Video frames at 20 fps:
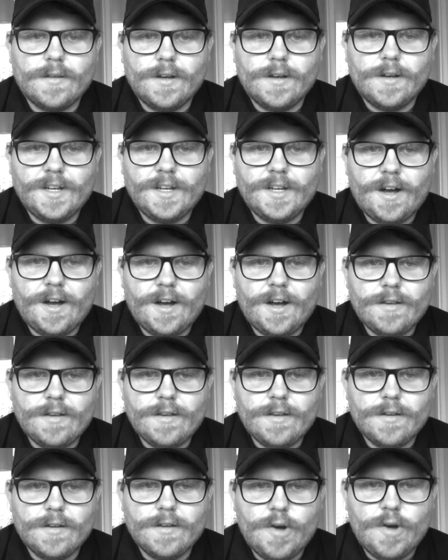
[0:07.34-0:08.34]
Hi
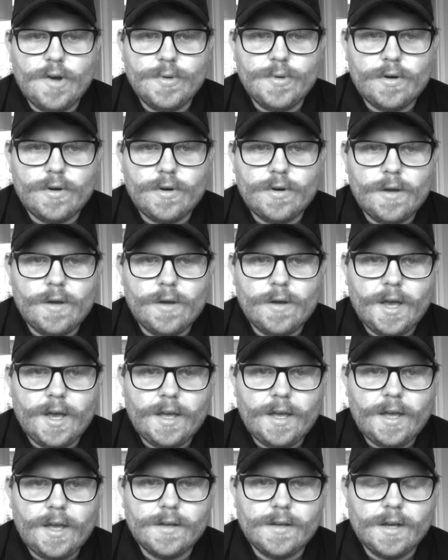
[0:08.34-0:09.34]
guys, hope you're all
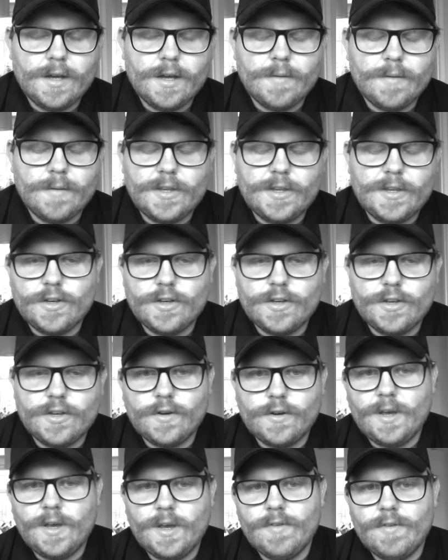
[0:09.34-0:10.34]
okay. This is just a
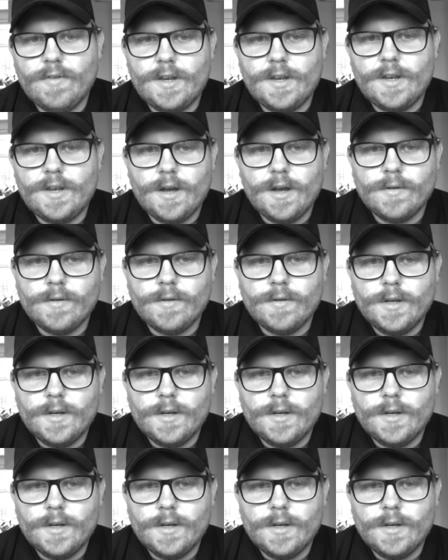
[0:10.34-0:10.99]
quick video.